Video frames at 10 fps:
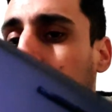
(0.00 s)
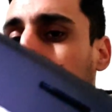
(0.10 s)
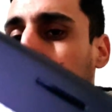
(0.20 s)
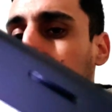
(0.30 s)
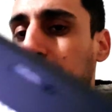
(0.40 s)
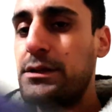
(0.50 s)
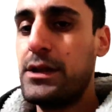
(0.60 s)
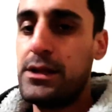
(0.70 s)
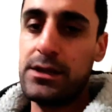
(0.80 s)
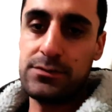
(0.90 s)
you can see the
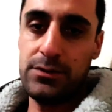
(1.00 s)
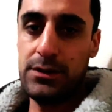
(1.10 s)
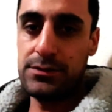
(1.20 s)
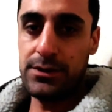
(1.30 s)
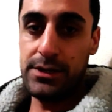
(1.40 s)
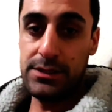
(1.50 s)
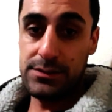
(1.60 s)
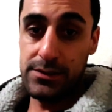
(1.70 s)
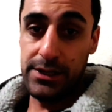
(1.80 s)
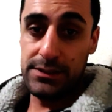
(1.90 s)
date as well so it is
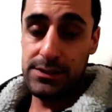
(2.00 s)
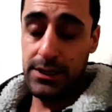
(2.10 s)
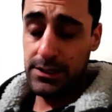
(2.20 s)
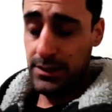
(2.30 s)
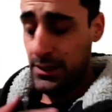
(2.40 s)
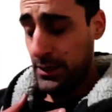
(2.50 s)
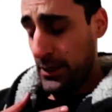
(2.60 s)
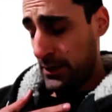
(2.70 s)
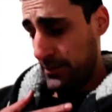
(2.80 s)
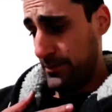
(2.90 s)
today's date
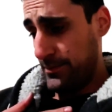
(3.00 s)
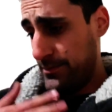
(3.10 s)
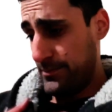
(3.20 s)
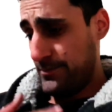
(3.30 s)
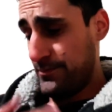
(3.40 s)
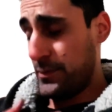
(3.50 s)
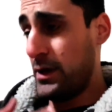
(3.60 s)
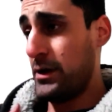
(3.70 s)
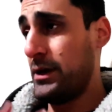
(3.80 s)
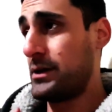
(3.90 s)

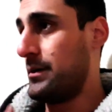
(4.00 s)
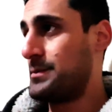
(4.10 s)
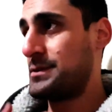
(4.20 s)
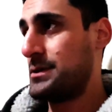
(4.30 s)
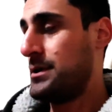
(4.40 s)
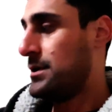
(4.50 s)
oh hiccups